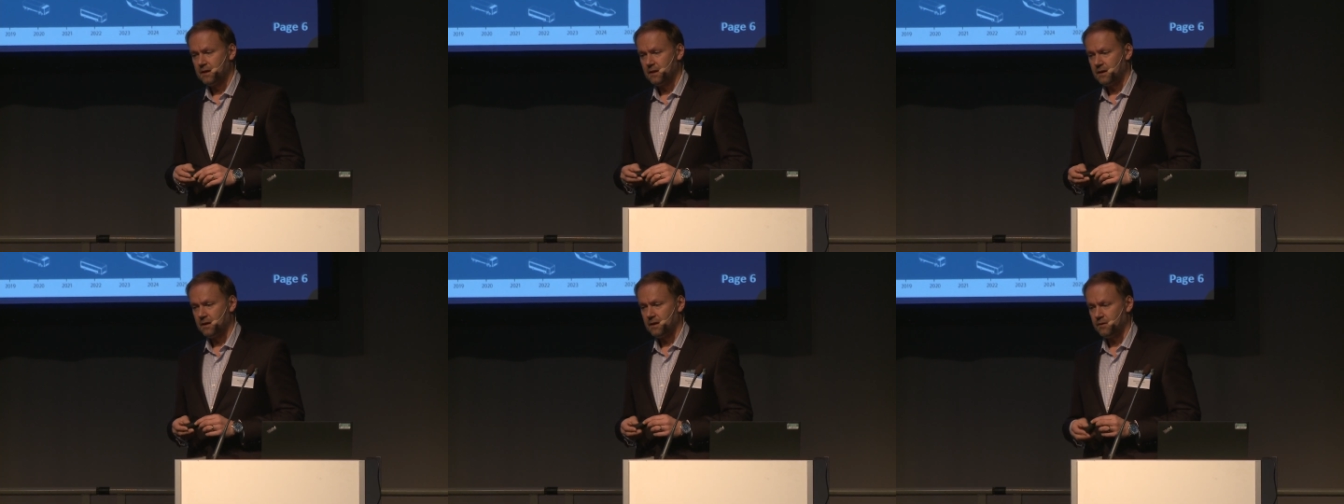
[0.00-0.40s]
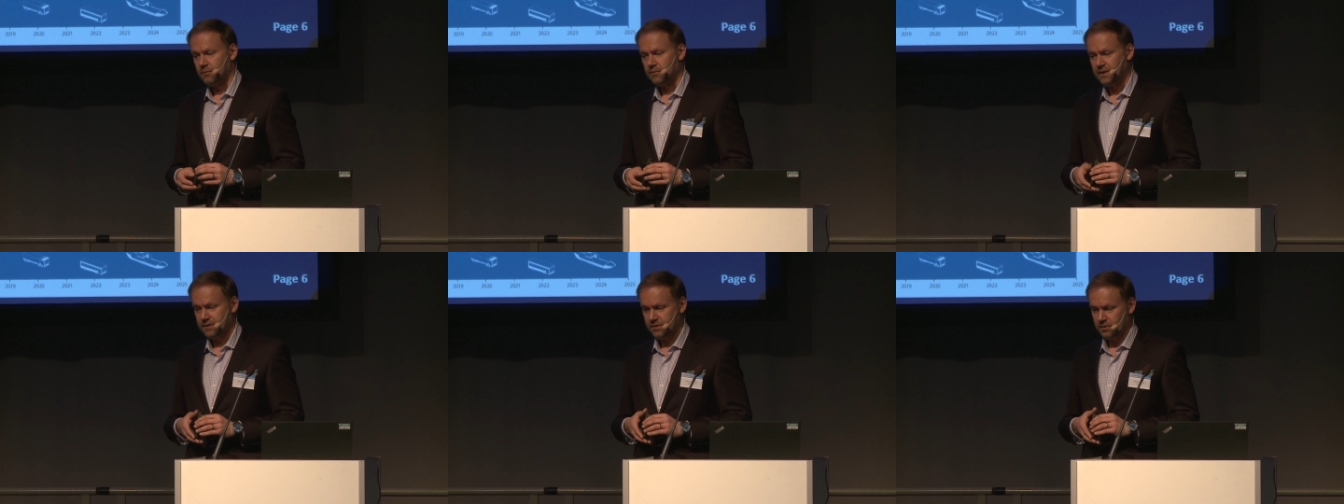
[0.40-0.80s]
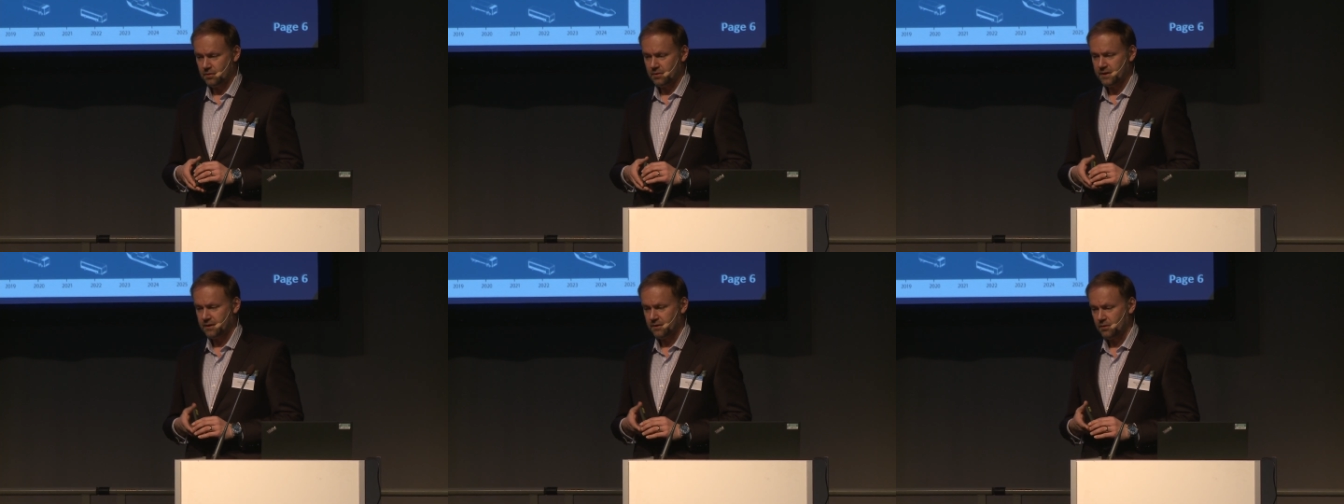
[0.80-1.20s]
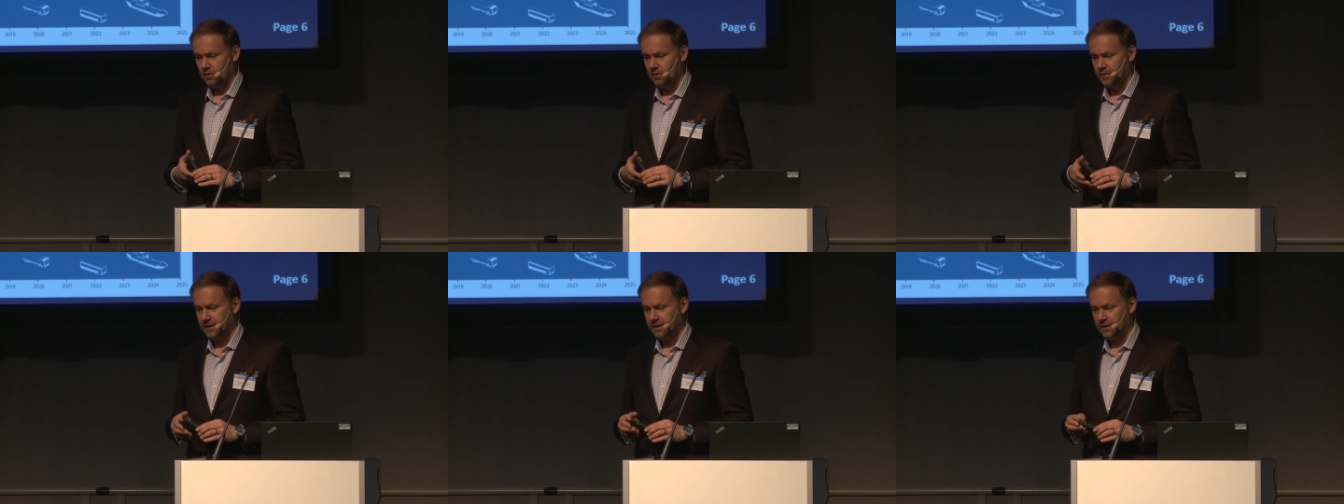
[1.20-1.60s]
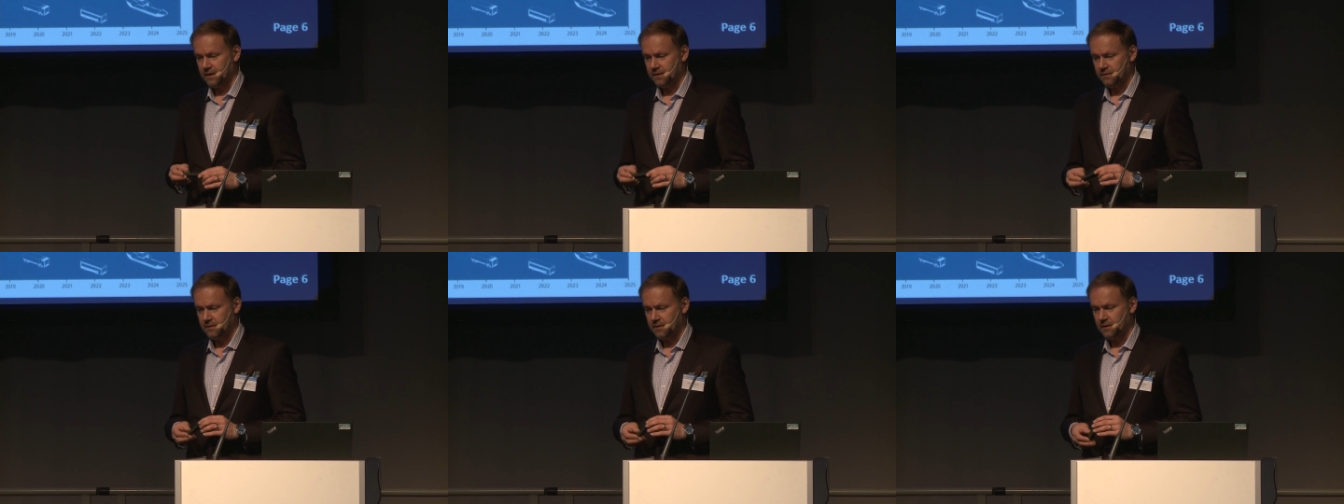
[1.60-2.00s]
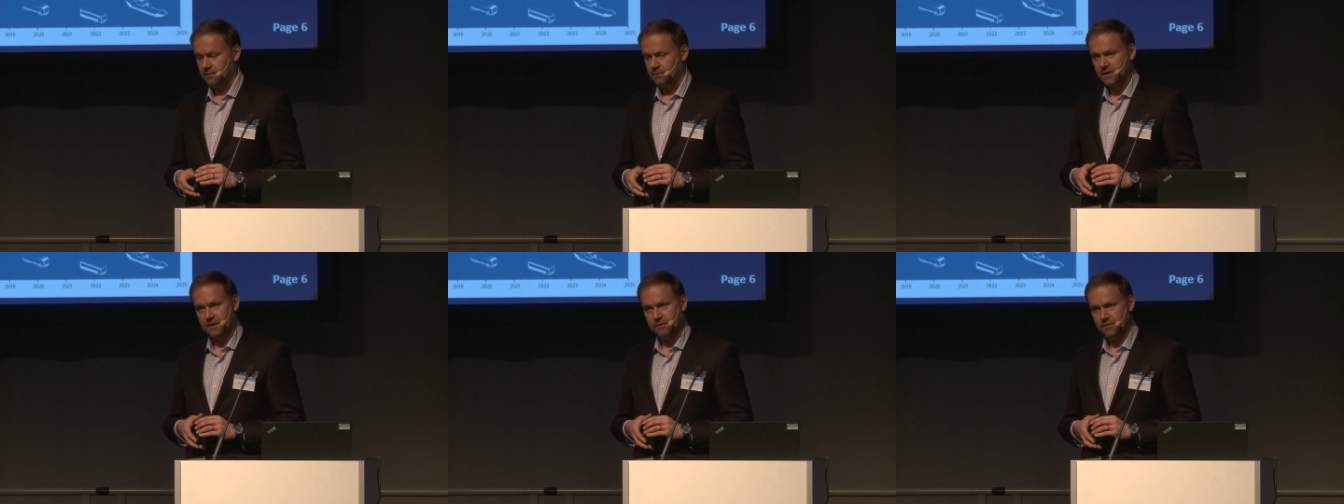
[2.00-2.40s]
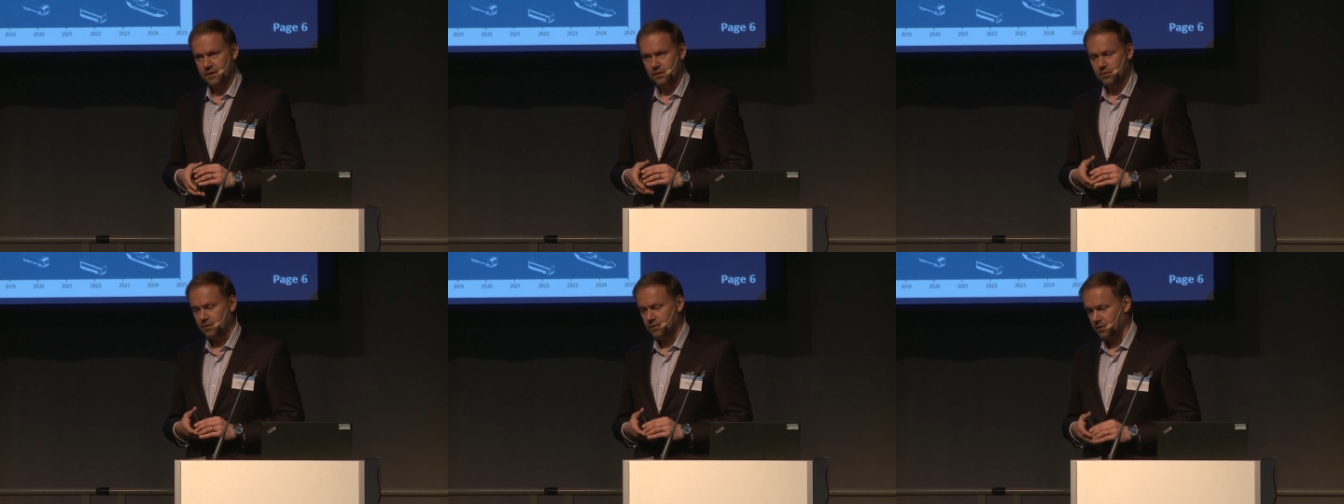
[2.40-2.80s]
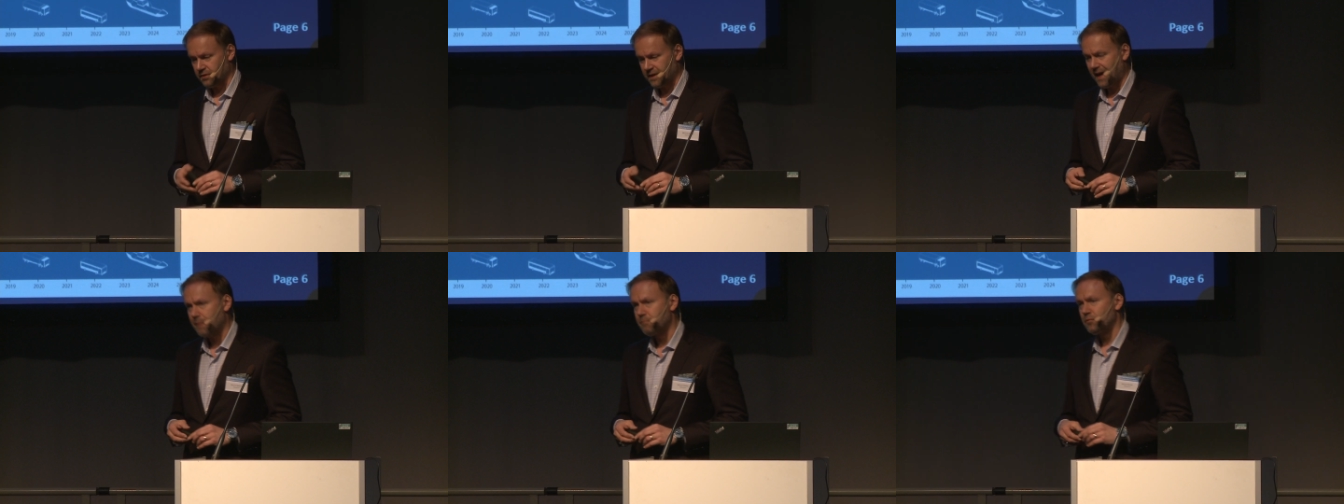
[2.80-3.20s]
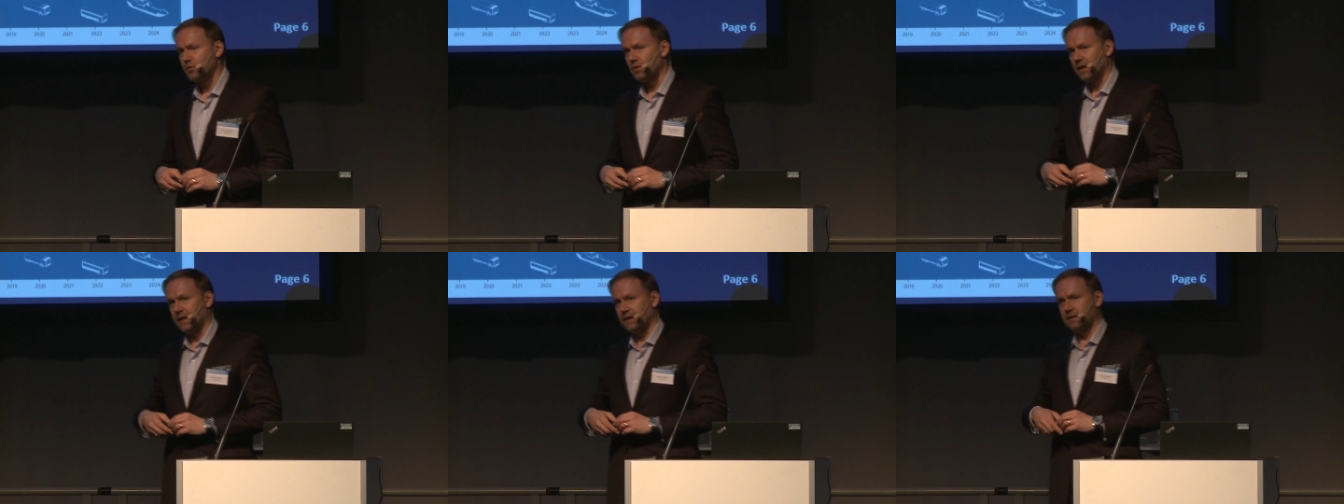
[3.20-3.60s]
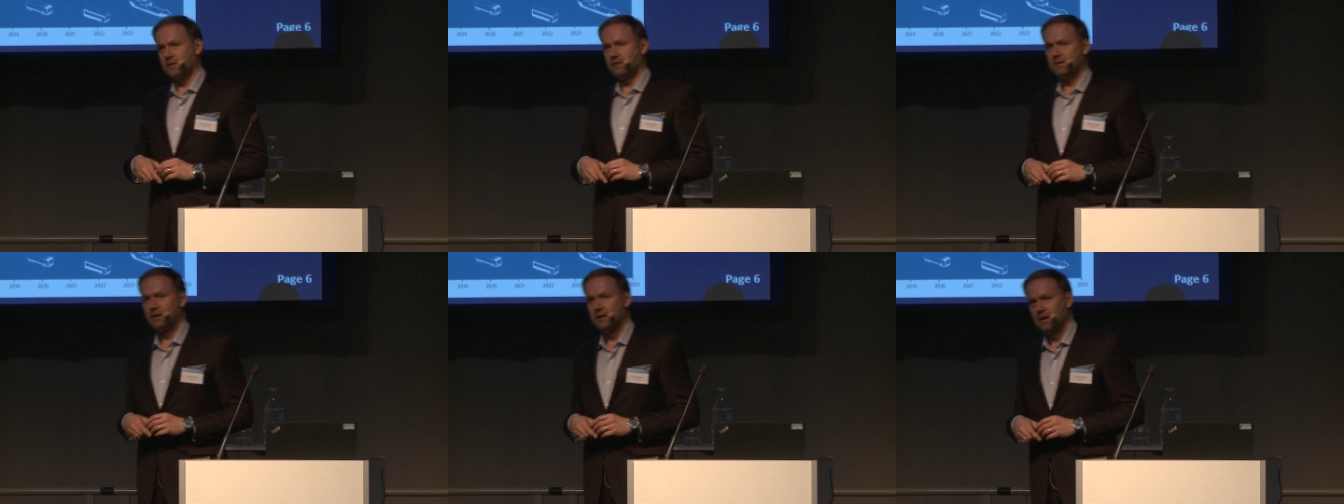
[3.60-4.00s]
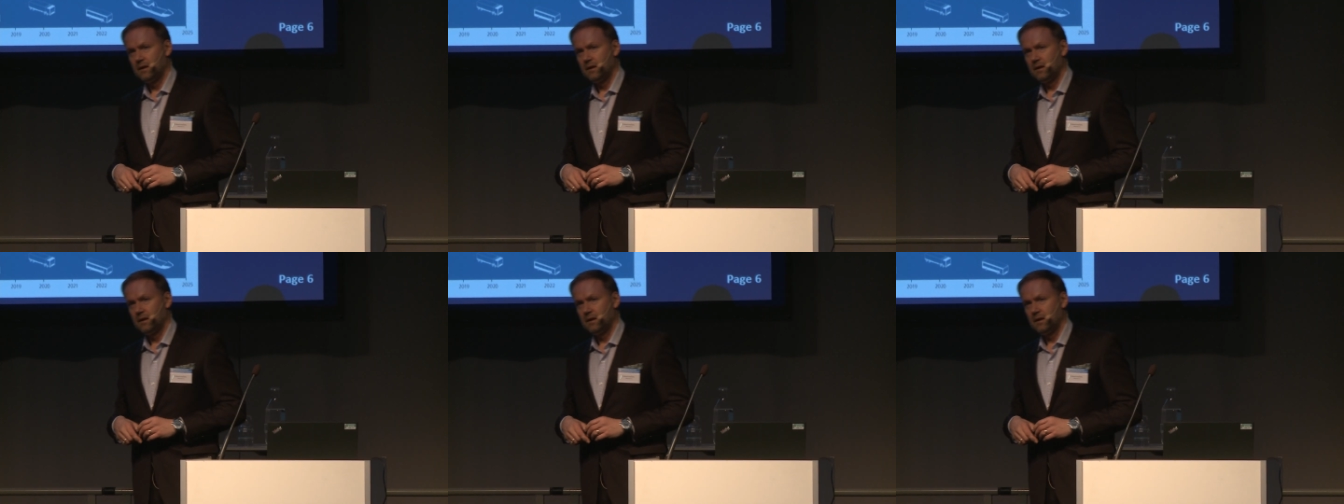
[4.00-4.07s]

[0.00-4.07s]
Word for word: Uh, we saw in Norway that uh, we, we could not emulate